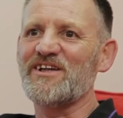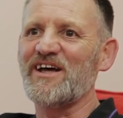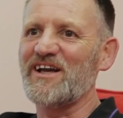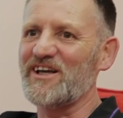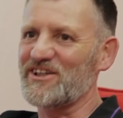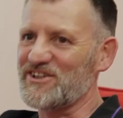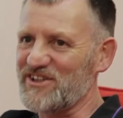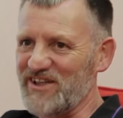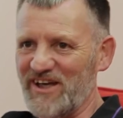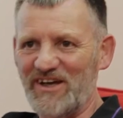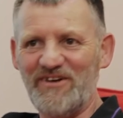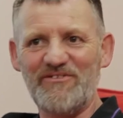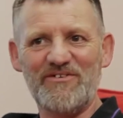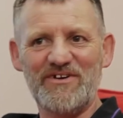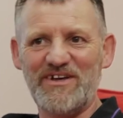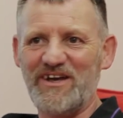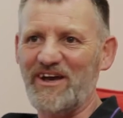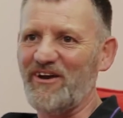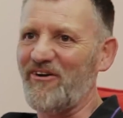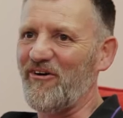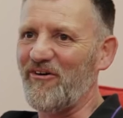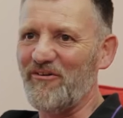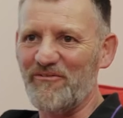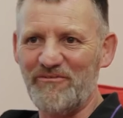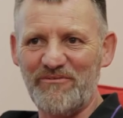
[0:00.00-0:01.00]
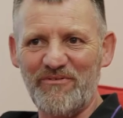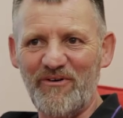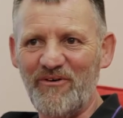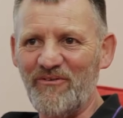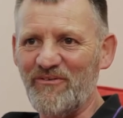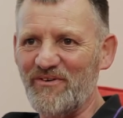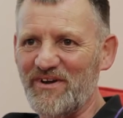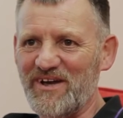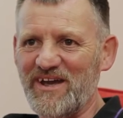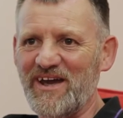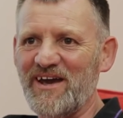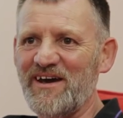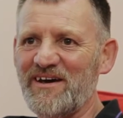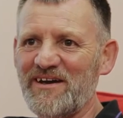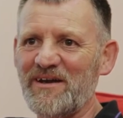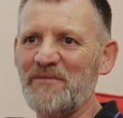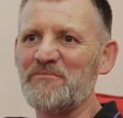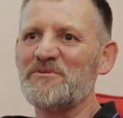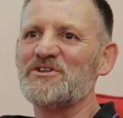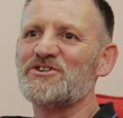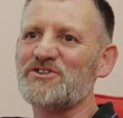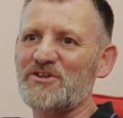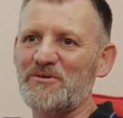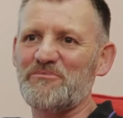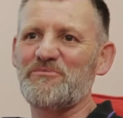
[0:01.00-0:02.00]
and I certainly cannot fault the care, and I
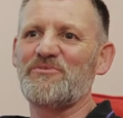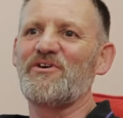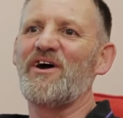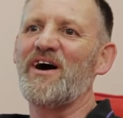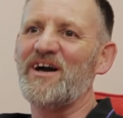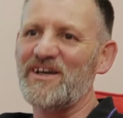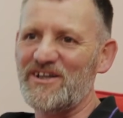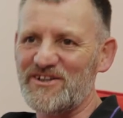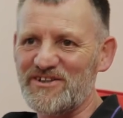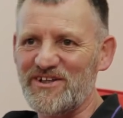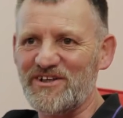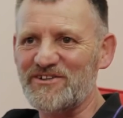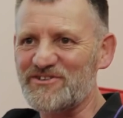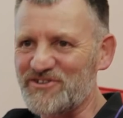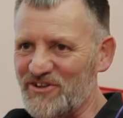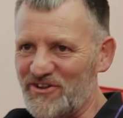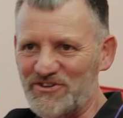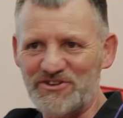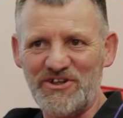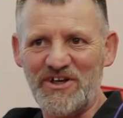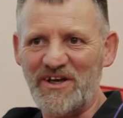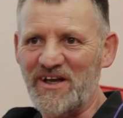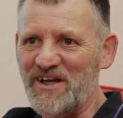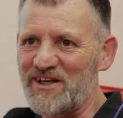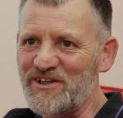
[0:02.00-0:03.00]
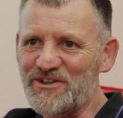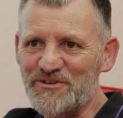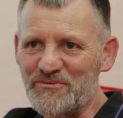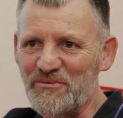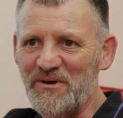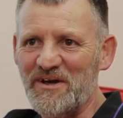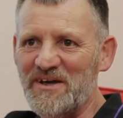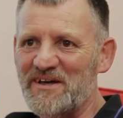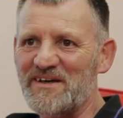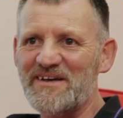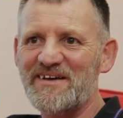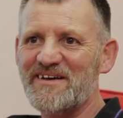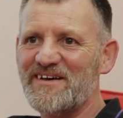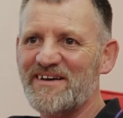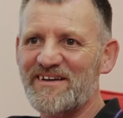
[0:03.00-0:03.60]
mean surprised in such a nice way,